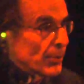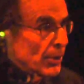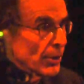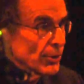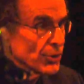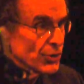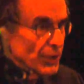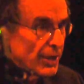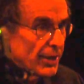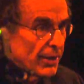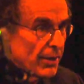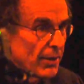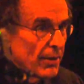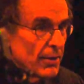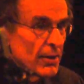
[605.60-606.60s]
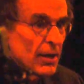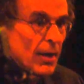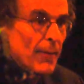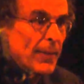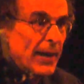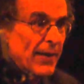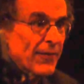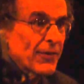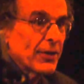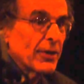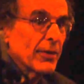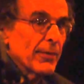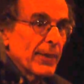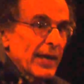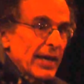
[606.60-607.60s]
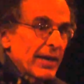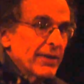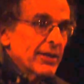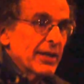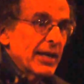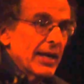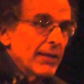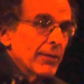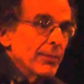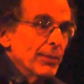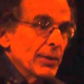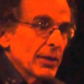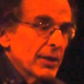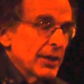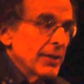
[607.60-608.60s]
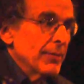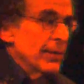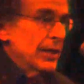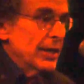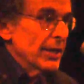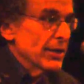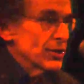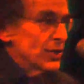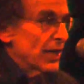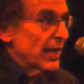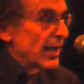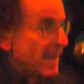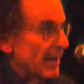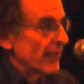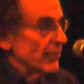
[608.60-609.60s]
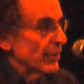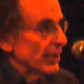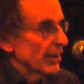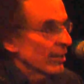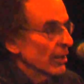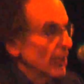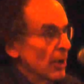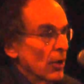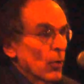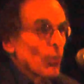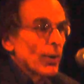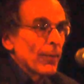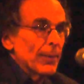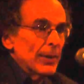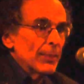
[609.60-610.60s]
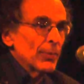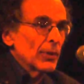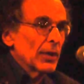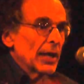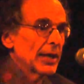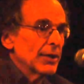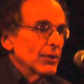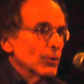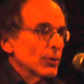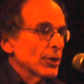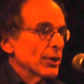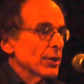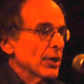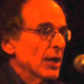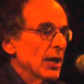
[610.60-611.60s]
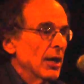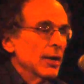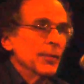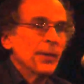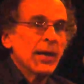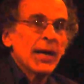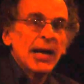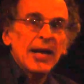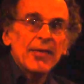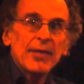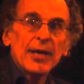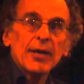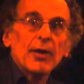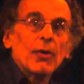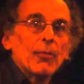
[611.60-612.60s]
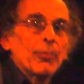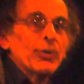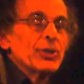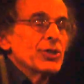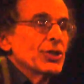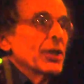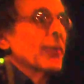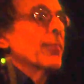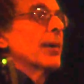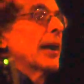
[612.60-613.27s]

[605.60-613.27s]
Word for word: approach there, about the command accountability meetings they have there, where people like you can come and they go precinct